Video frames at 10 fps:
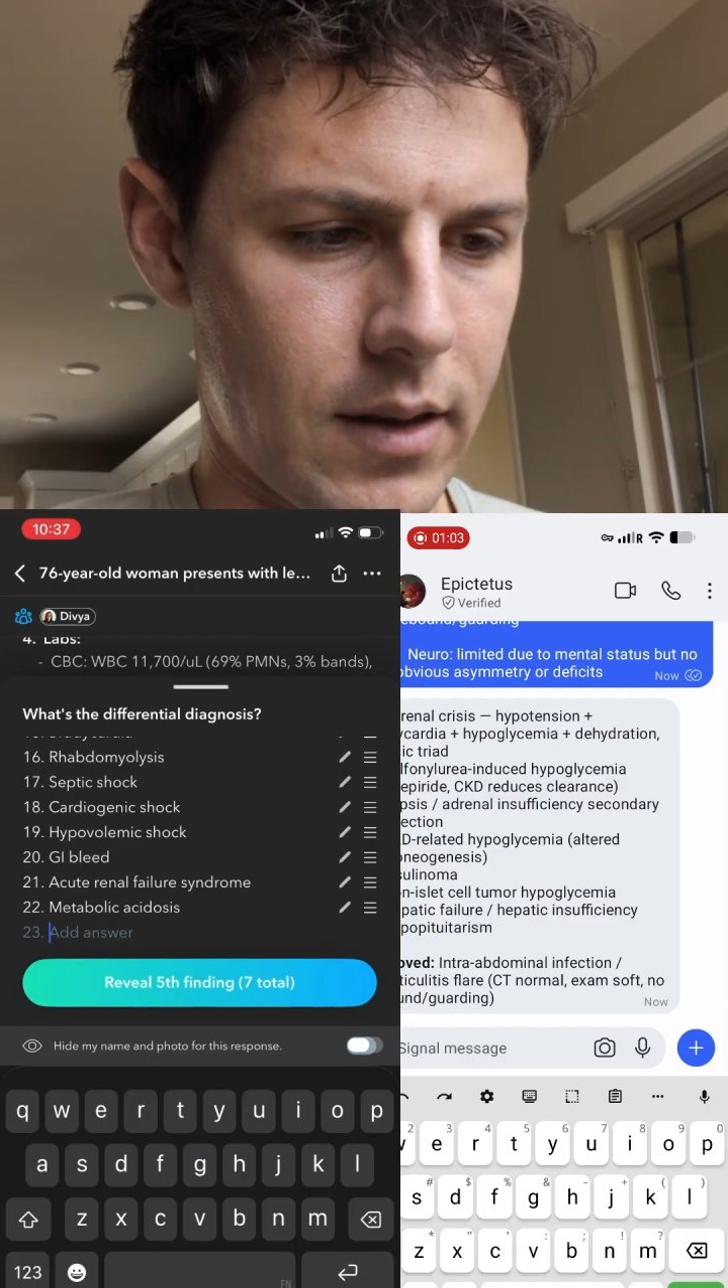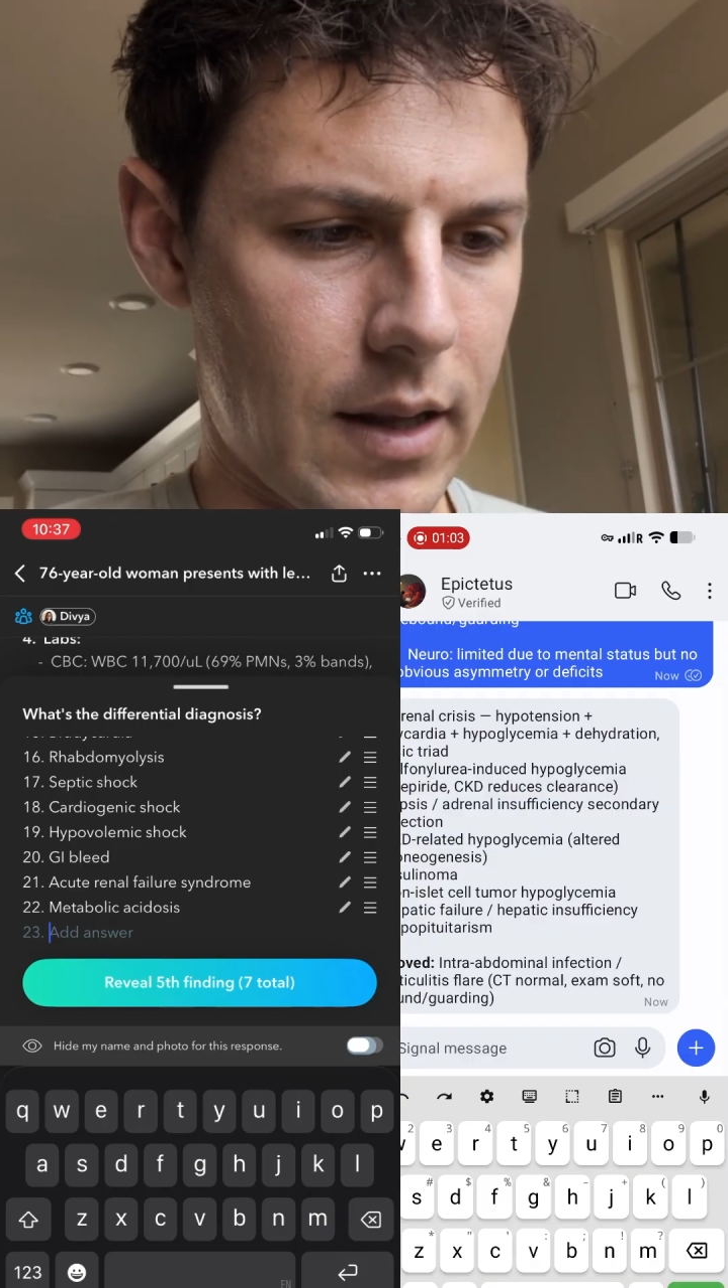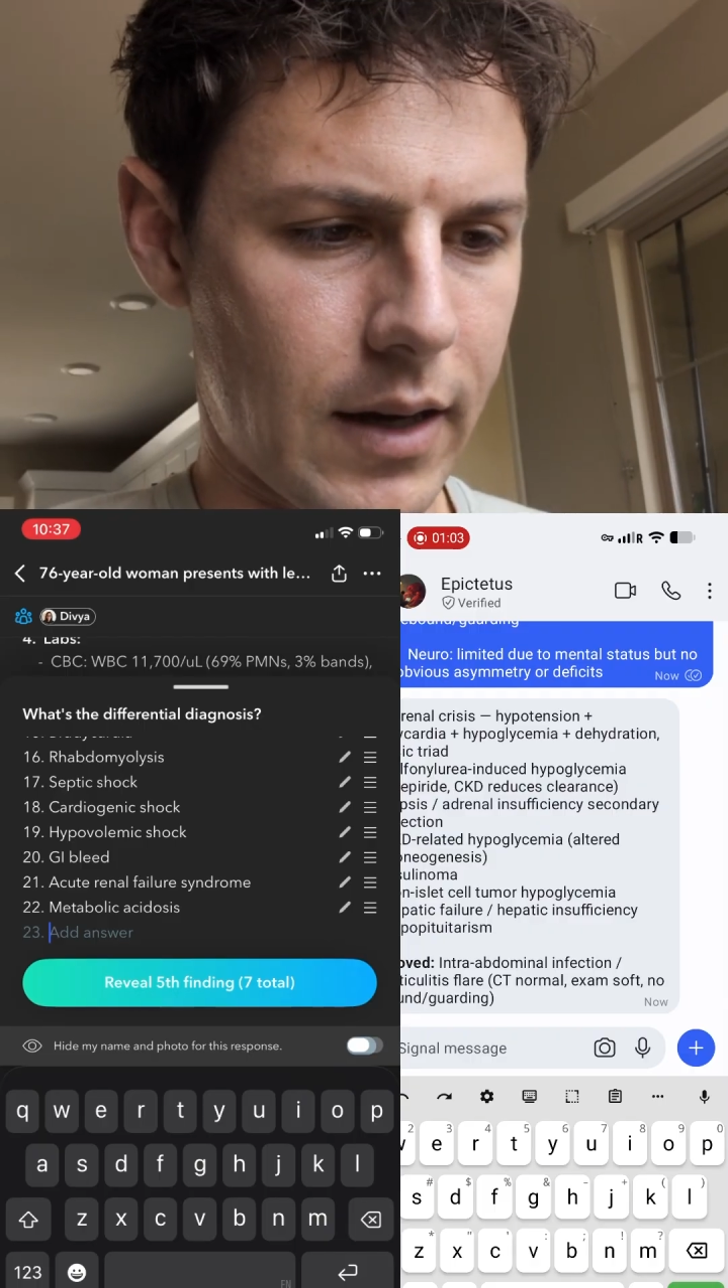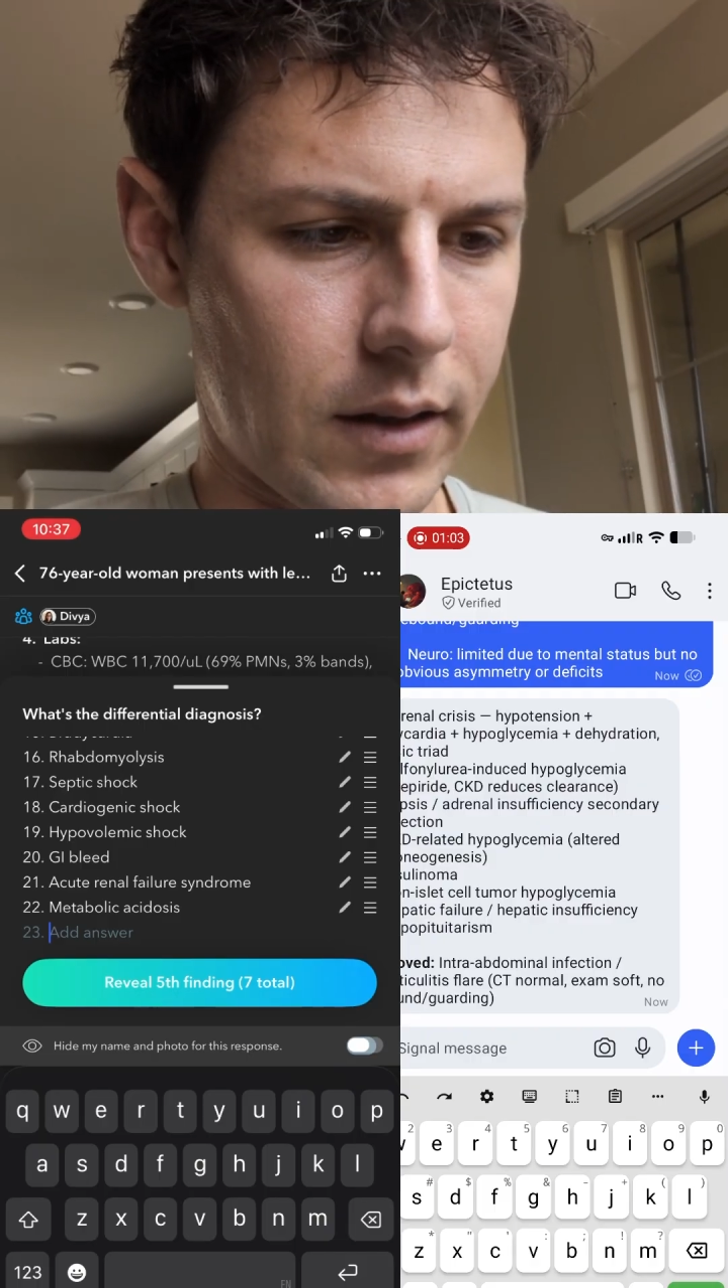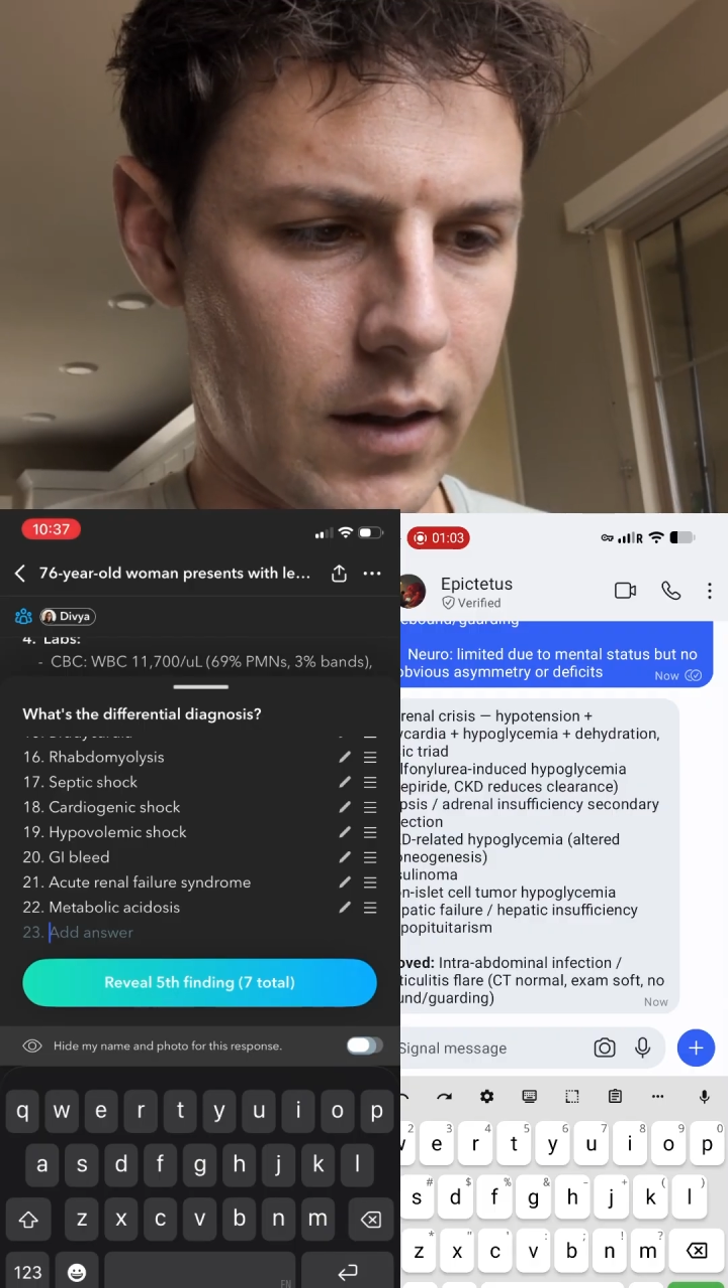
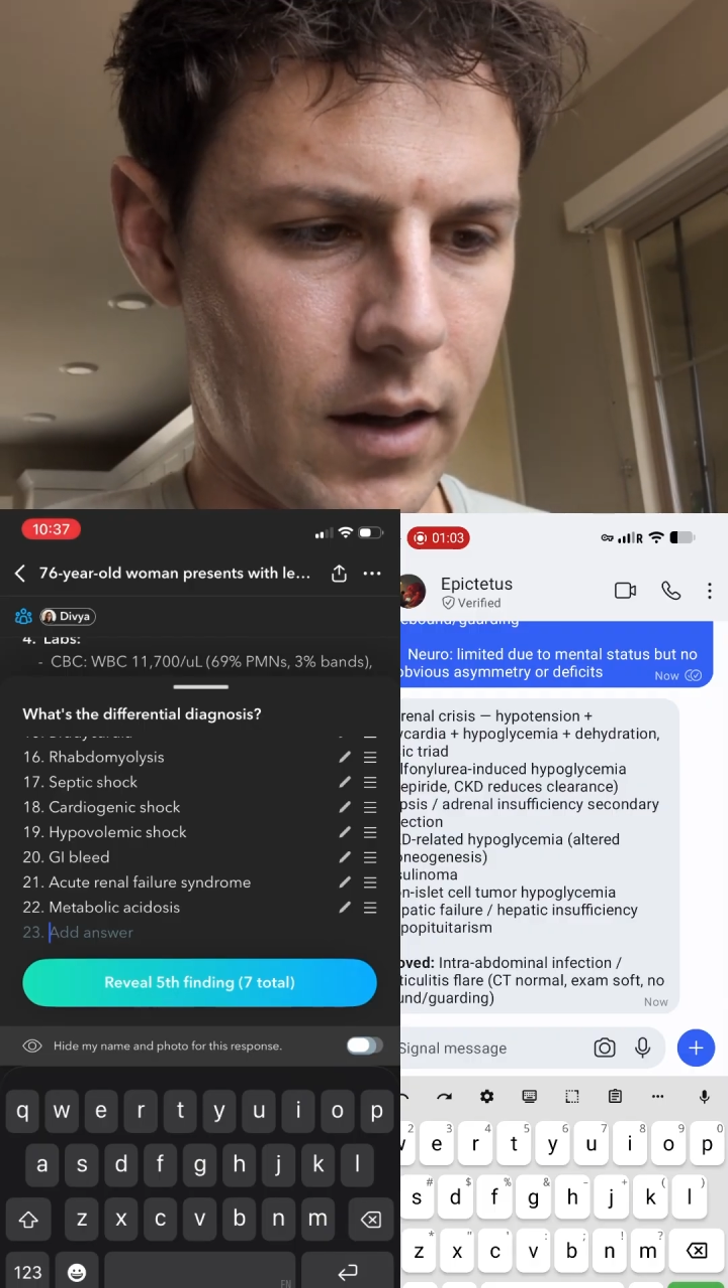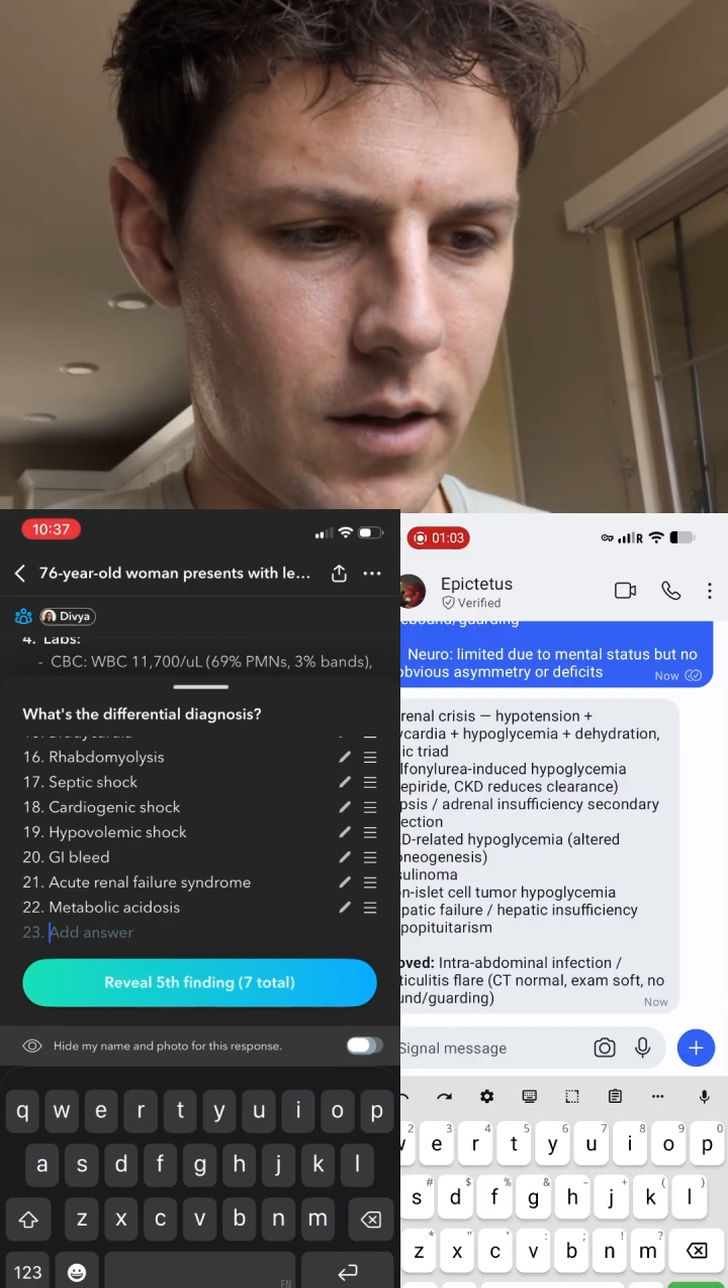lactic